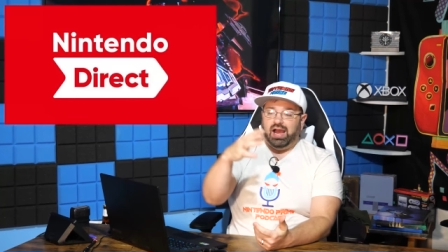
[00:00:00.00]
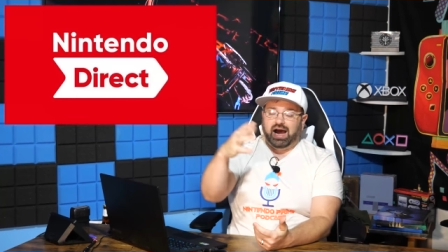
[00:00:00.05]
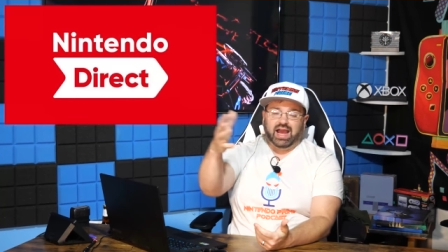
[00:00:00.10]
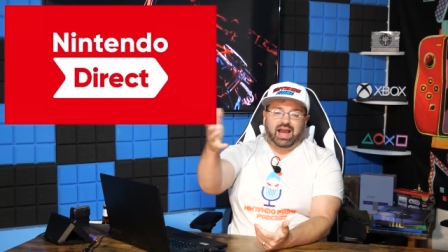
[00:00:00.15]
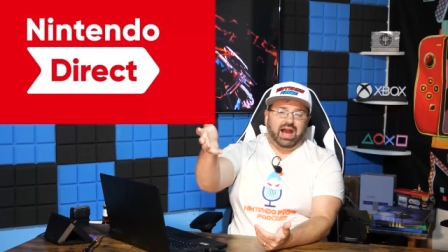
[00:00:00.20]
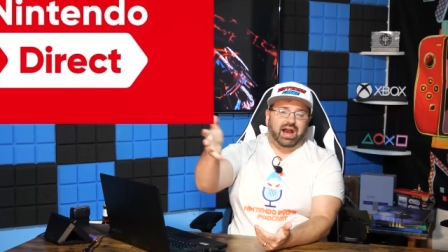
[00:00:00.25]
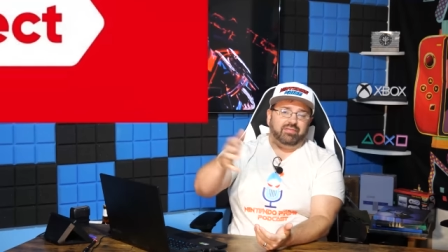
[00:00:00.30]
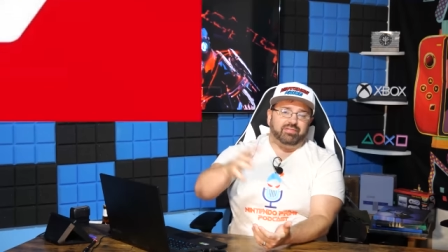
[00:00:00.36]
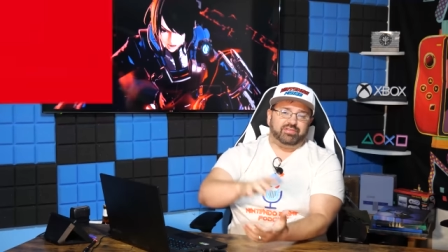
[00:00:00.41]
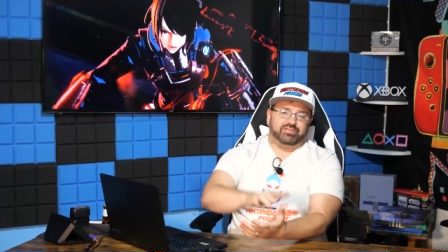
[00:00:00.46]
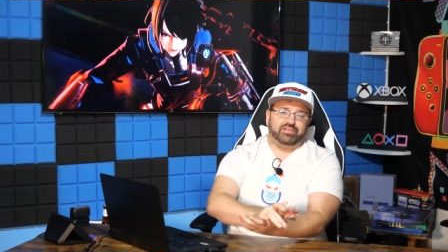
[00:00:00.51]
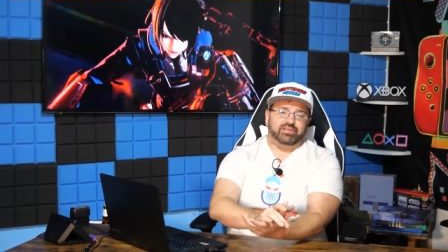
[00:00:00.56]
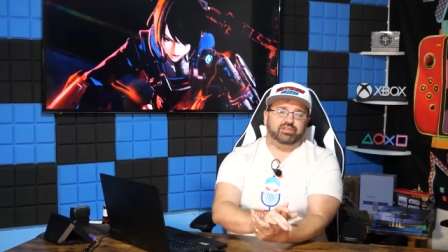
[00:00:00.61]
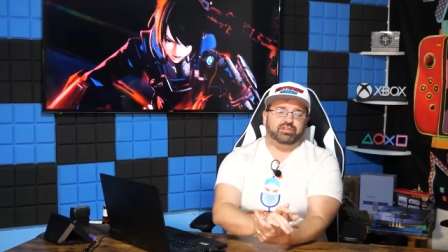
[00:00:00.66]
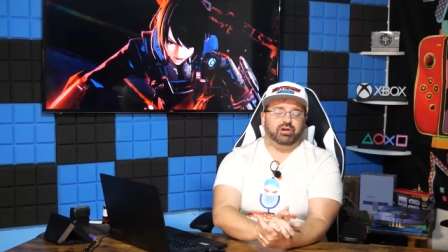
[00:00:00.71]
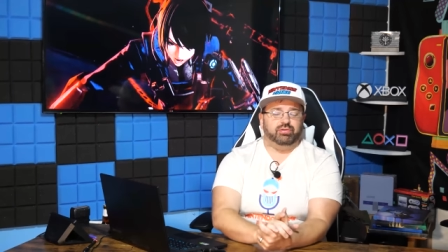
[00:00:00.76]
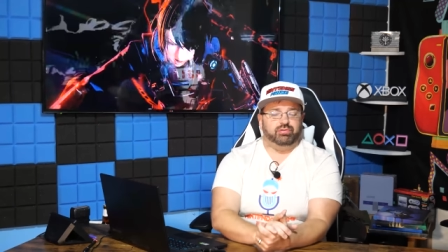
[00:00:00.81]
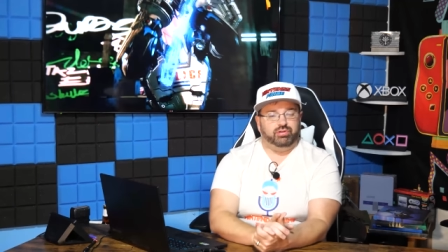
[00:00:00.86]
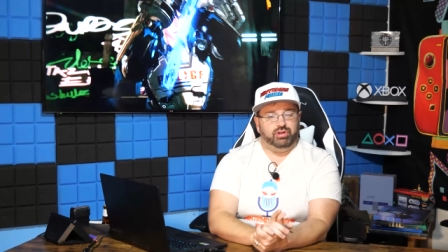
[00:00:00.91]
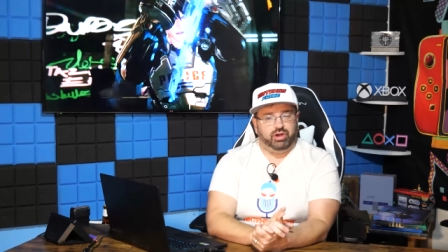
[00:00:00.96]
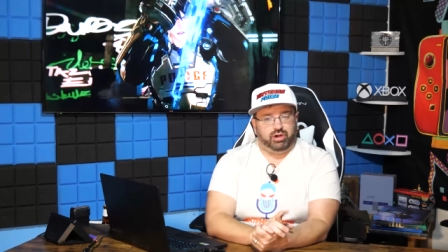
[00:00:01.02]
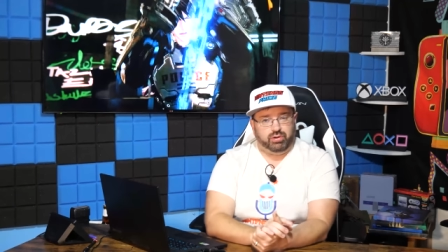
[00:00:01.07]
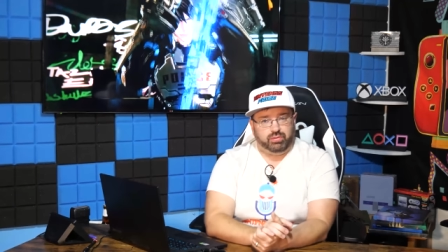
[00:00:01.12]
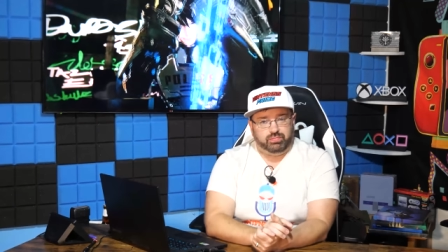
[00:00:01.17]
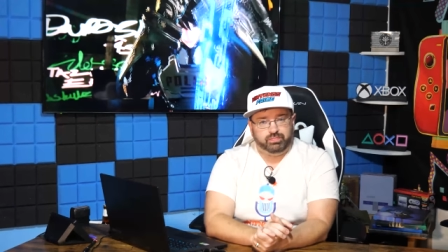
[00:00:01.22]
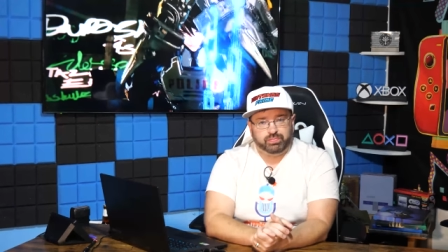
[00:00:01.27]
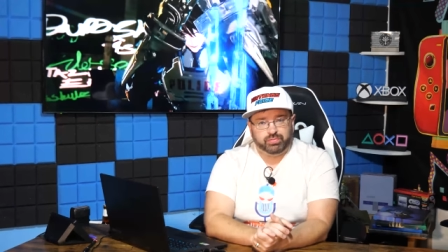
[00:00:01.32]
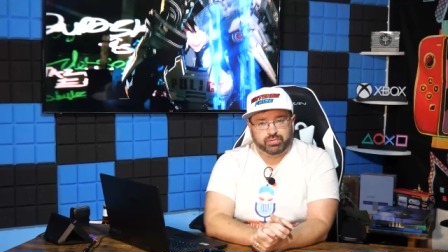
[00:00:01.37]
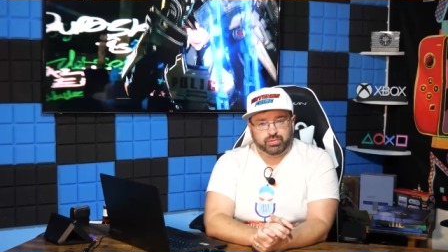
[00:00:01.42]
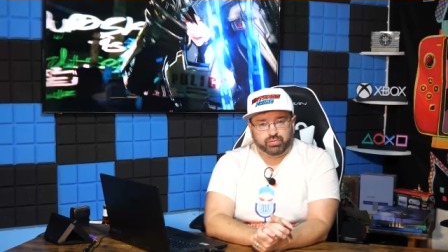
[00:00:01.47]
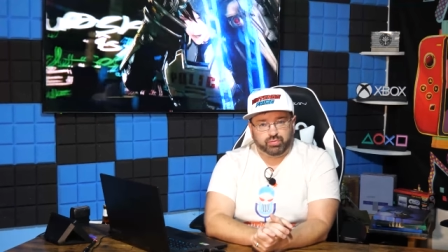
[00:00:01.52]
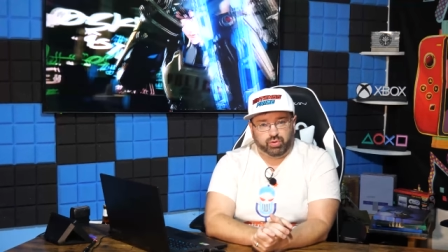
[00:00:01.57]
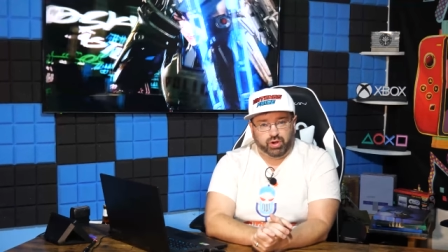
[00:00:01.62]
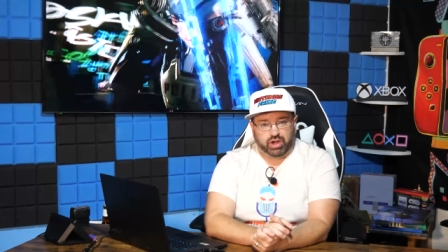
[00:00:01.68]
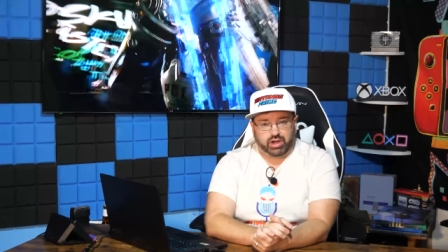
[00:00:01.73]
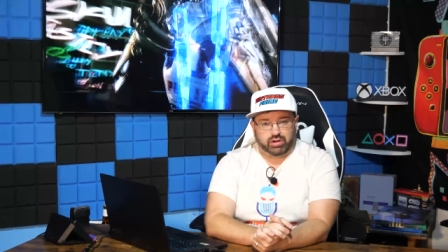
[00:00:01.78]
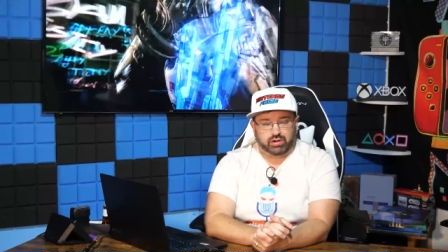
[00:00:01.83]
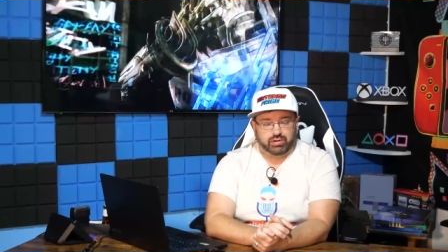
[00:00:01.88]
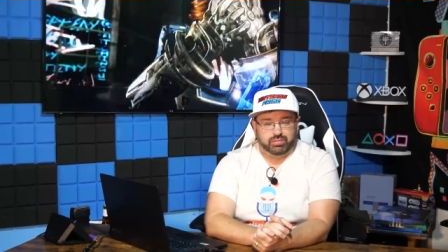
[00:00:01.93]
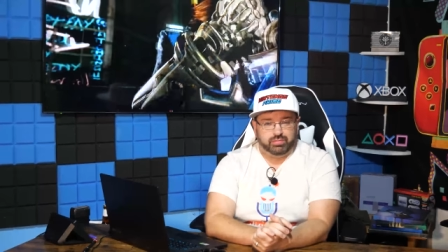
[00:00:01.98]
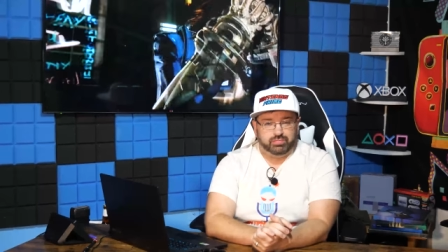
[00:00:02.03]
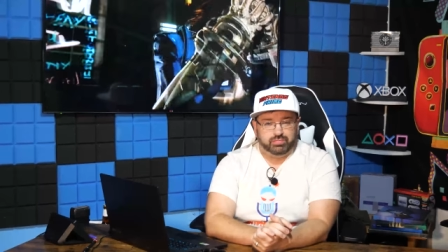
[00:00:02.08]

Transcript: I obviously don't know where